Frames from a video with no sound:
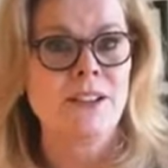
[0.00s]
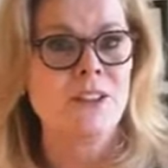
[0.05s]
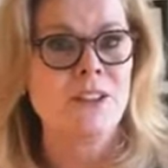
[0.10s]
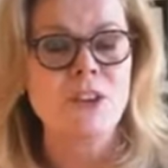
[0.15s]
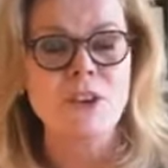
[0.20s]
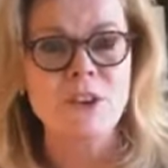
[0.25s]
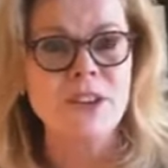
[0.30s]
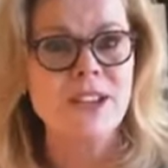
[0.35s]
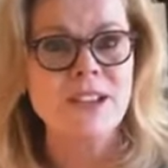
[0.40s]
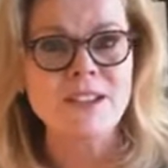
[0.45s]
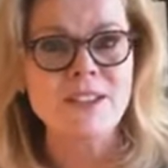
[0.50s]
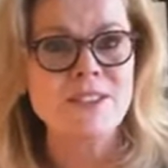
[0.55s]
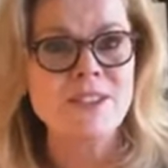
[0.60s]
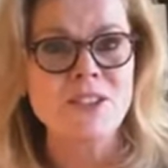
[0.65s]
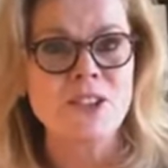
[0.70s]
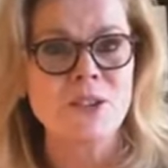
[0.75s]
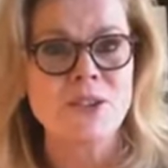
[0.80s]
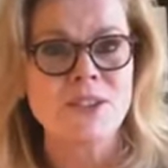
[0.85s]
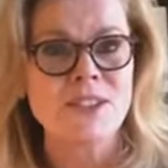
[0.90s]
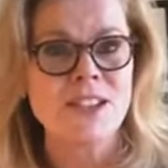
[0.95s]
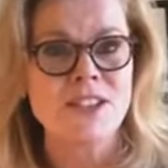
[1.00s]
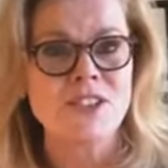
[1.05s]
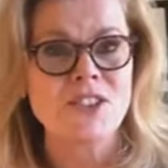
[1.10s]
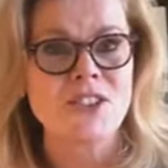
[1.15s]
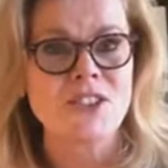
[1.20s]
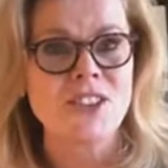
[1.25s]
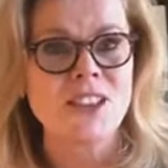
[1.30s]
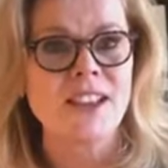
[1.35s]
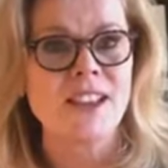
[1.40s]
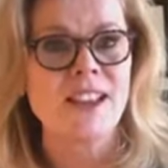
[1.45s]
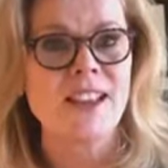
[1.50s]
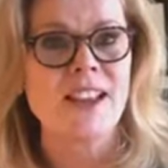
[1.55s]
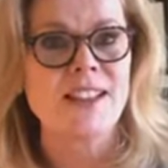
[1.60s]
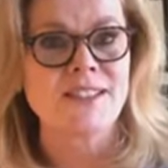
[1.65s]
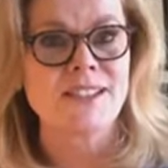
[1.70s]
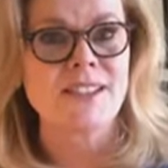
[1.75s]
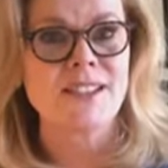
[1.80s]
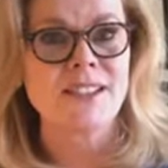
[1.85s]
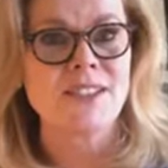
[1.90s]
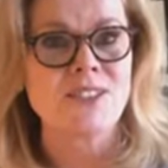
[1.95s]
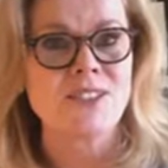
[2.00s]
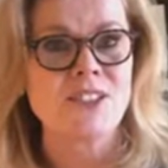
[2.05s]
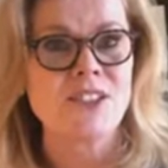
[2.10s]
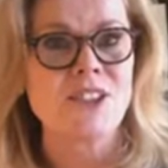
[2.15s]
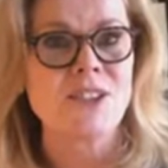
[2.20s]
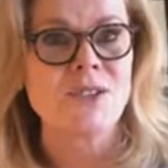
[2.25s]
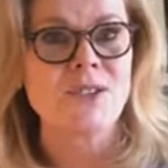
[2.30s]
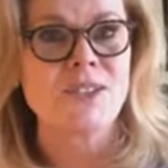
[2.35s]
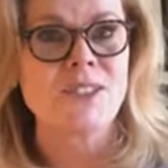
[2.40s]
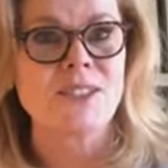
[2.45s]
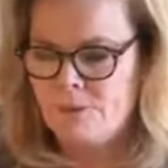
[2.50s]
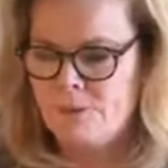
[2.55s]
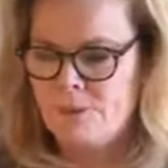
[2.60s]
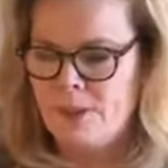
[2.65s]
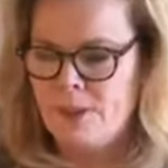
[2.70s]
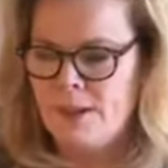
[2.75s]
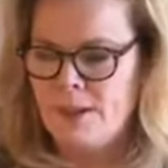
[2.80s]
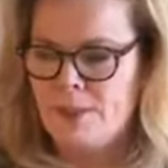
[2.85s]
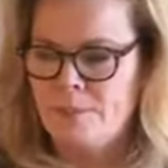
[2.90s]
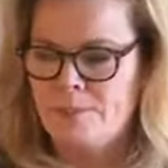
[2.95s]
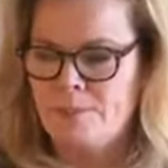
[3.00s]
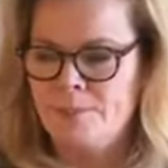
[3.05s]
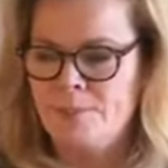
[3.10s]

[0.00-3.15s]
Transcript: There is no such thing as an excuse thing.